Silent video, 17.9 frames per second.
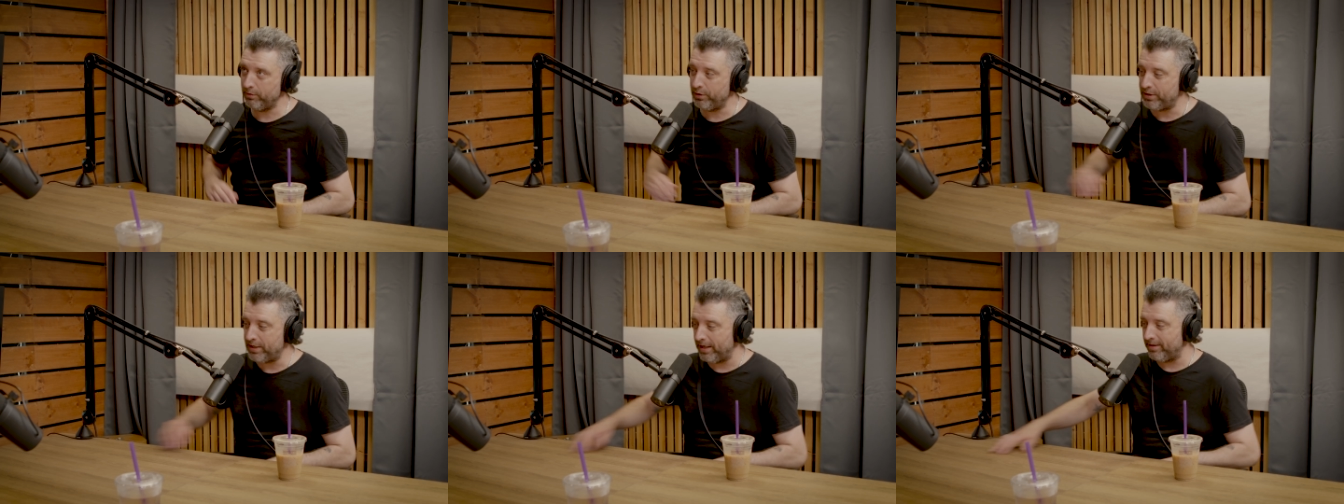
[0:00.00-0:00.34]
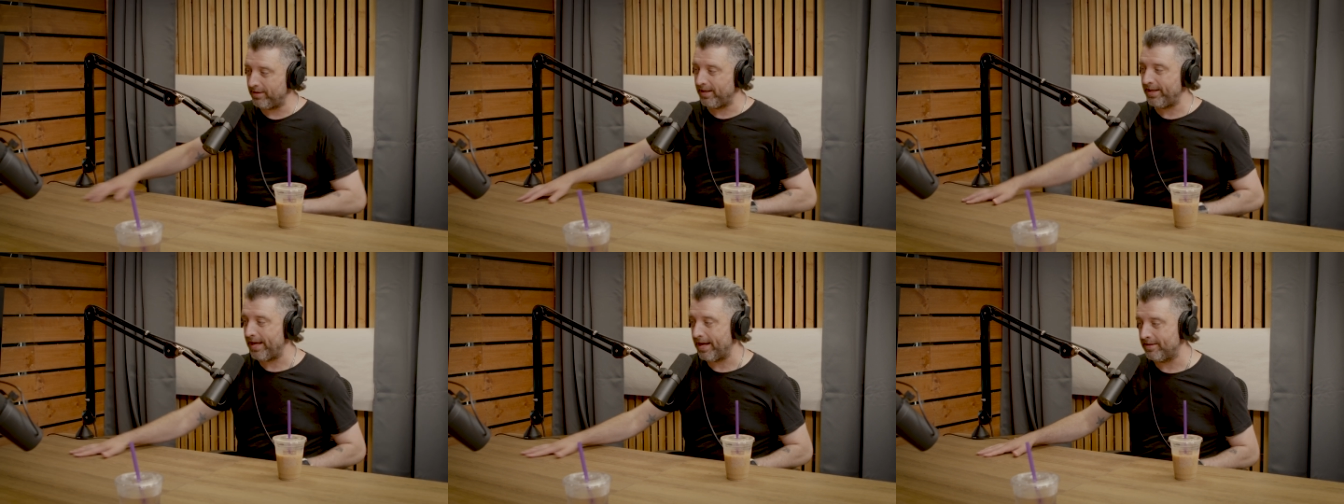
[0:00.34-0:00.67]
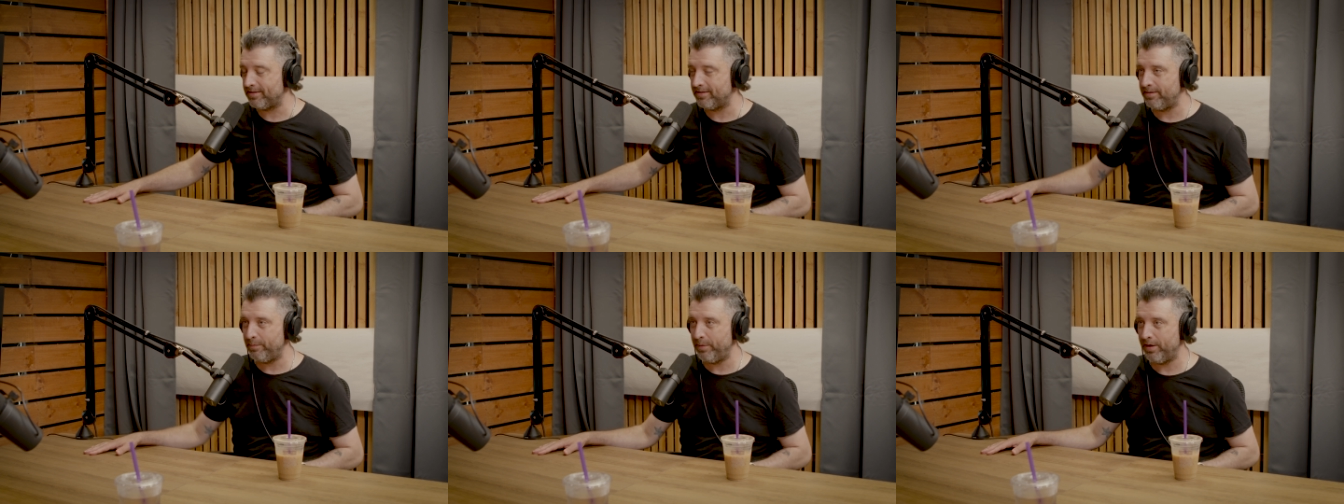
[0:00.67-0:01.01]
you take the
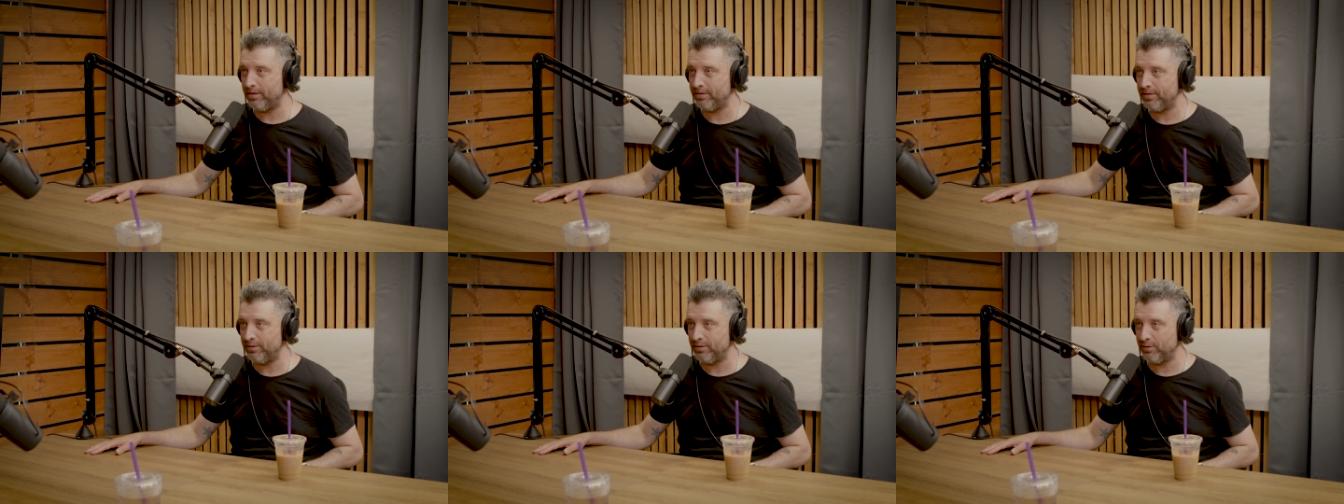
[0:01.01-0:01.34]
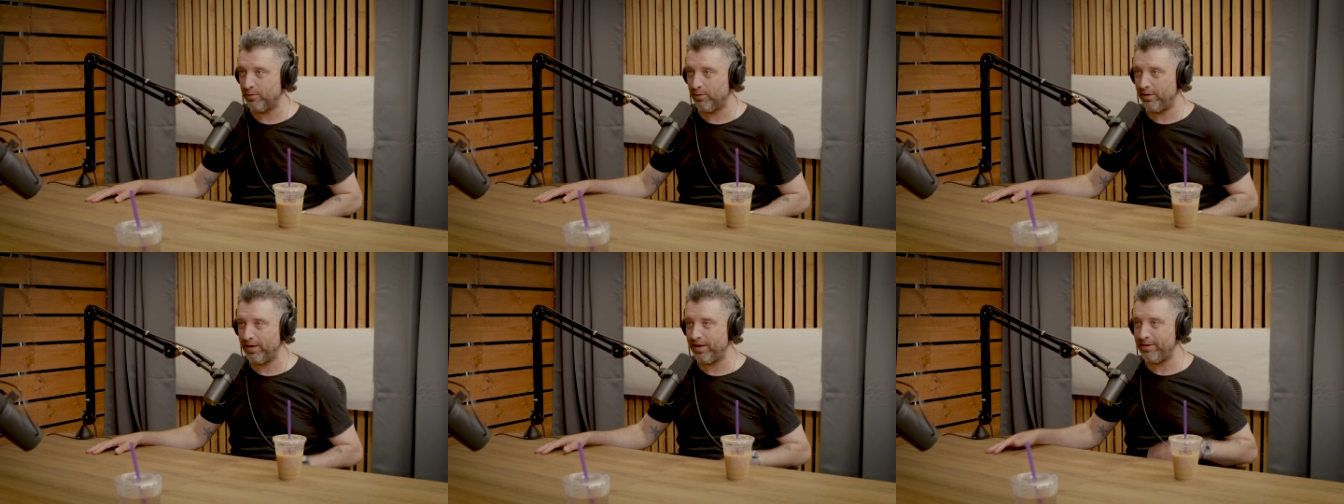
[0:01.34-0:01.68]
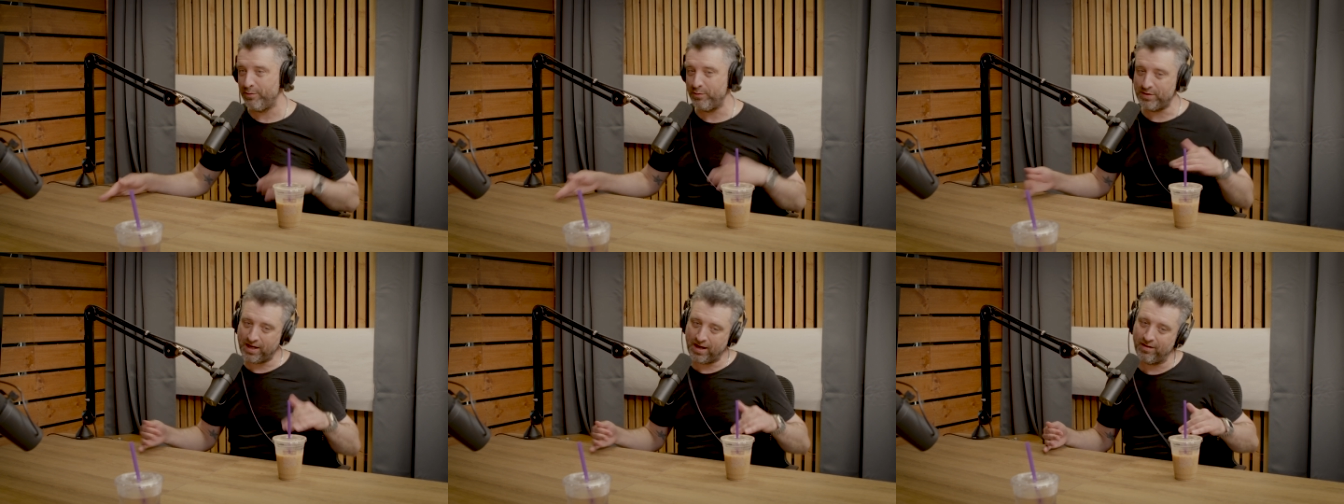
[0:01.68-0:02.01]
guest's embarrassing story and
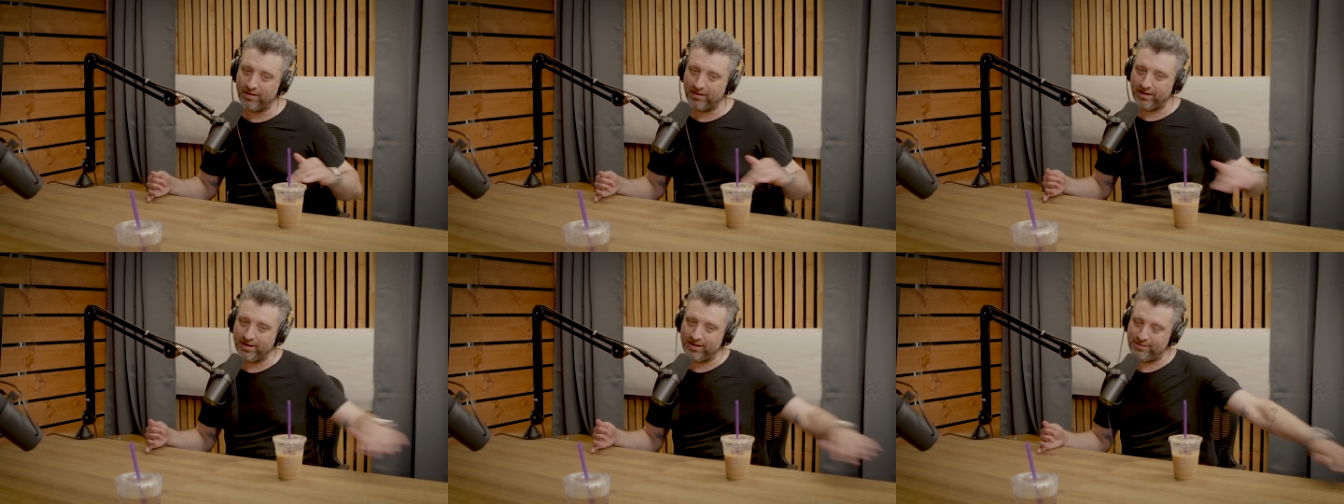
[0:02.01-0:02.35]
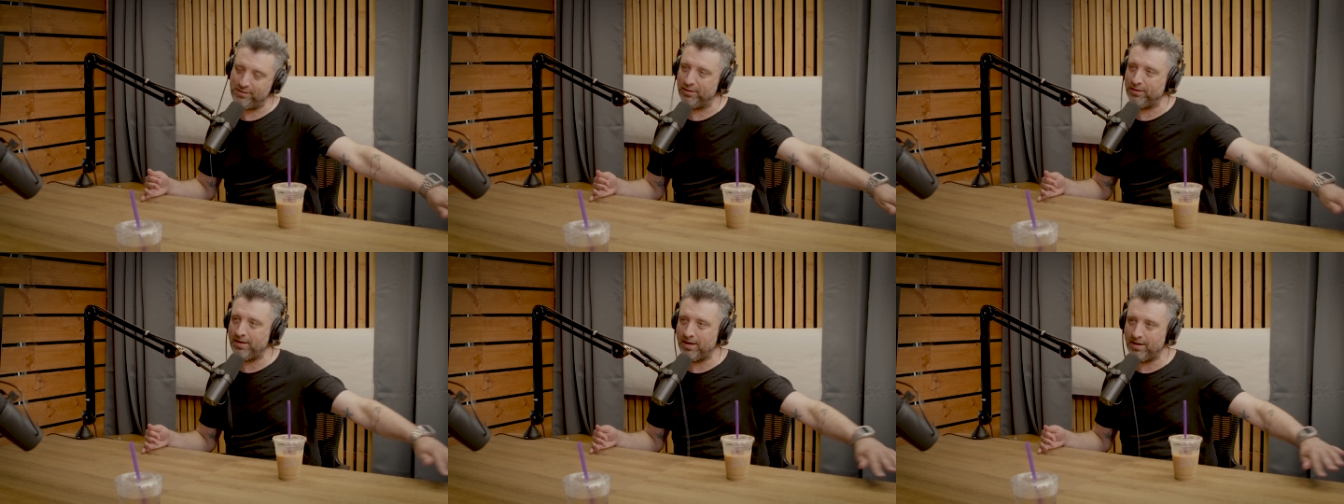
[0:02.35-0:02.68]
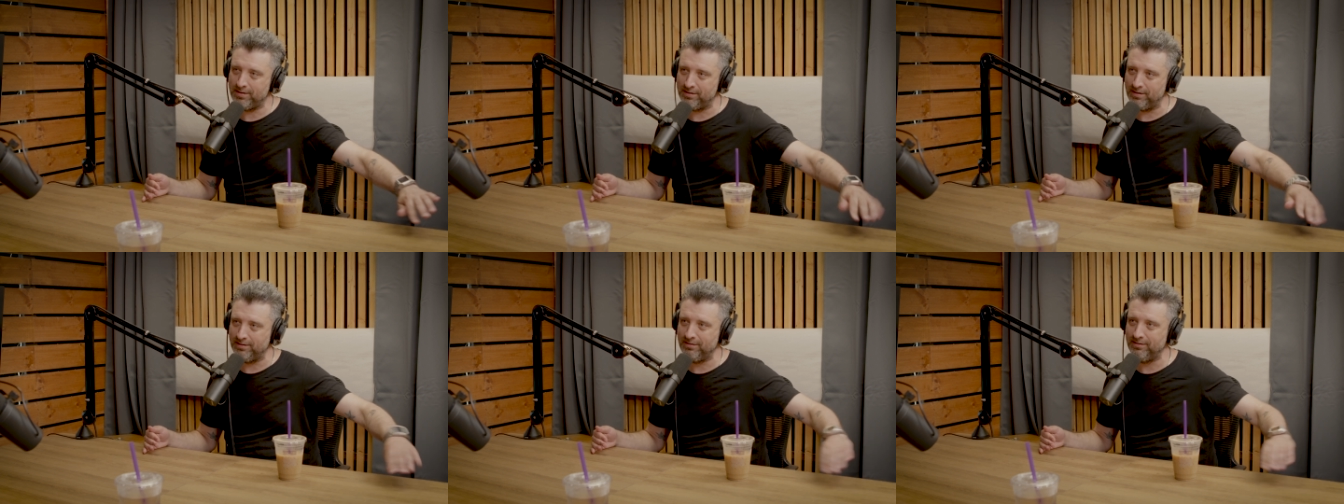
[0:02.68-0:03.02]
you tell it like it's your
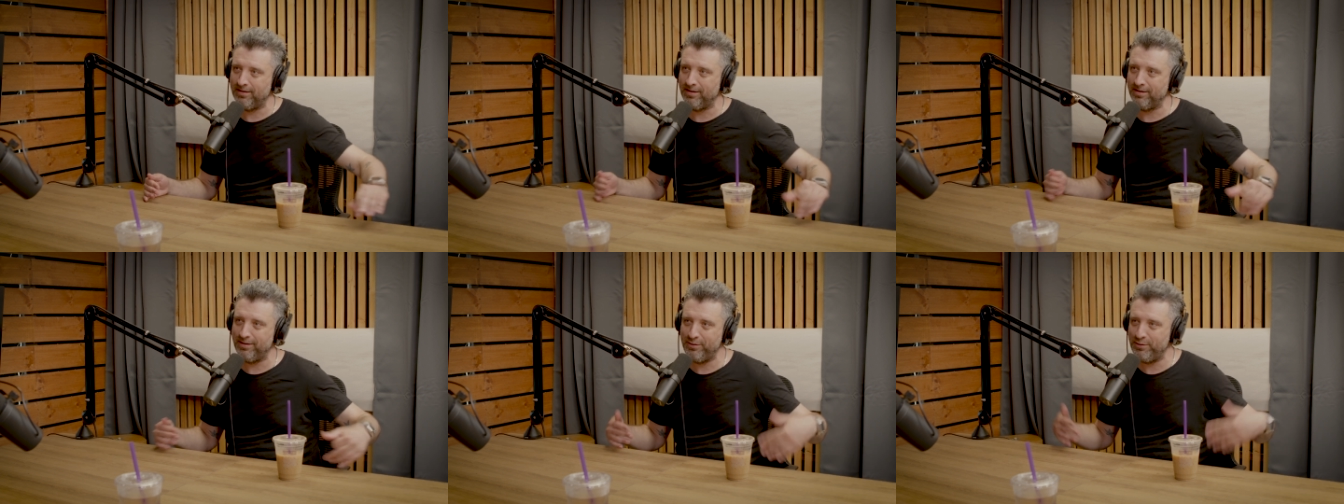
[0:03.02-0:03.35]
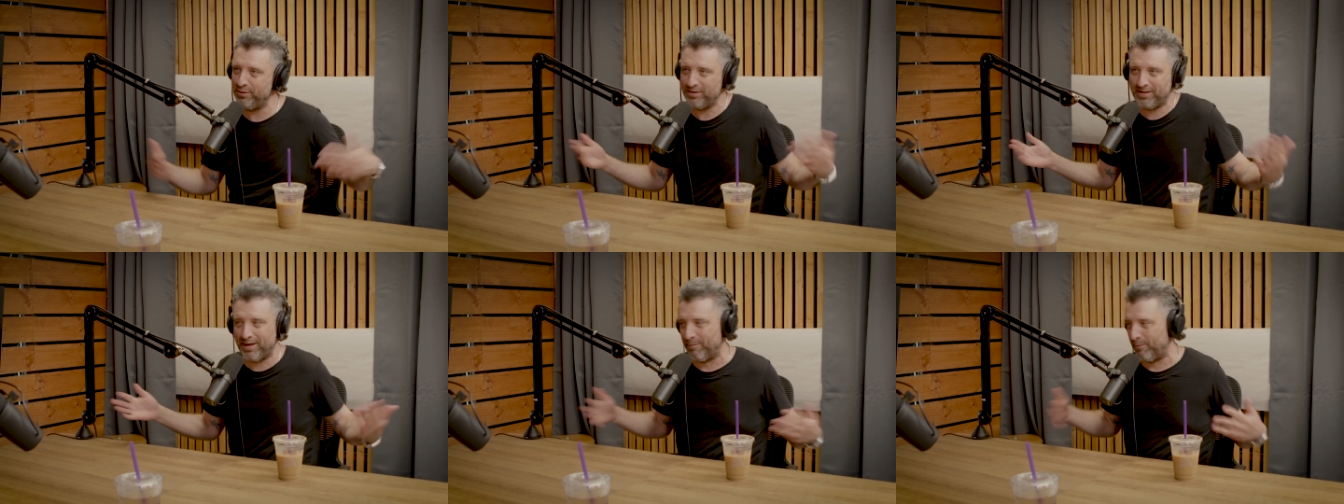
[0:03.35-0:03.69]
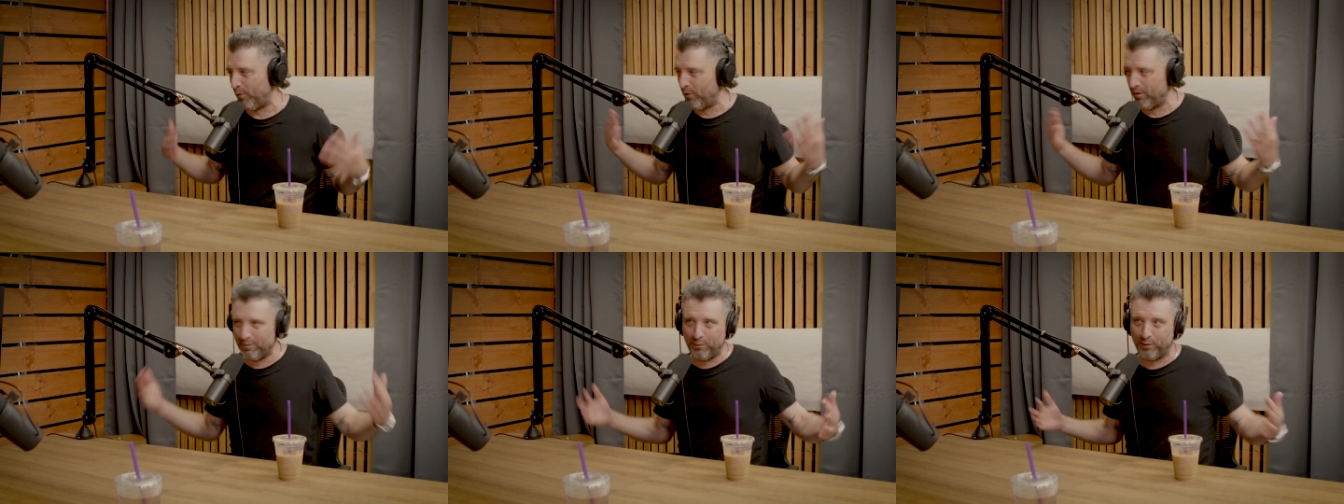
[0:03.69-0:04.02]
cousin, and then you just get
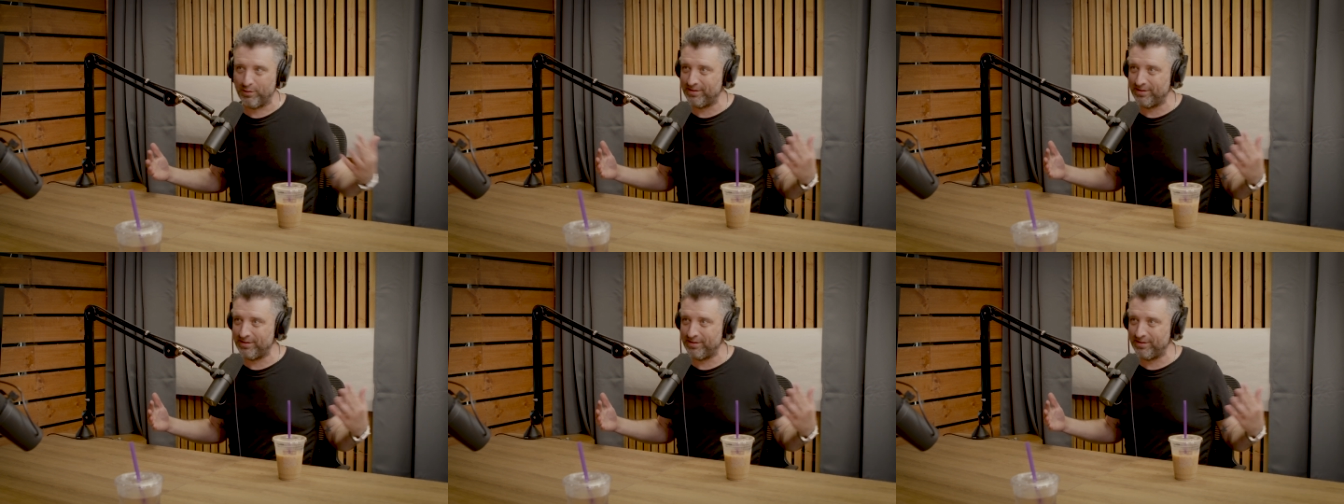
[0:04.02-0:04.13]
more and more